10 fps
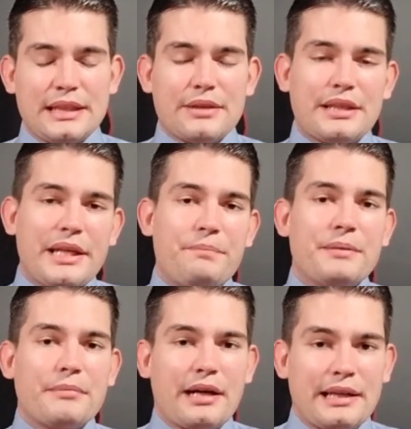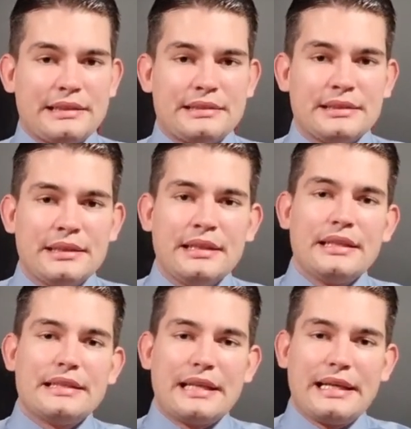Now keep in mind
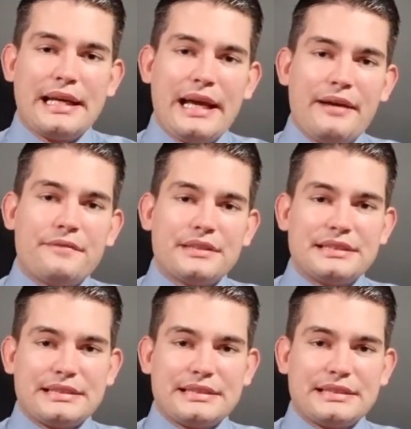that every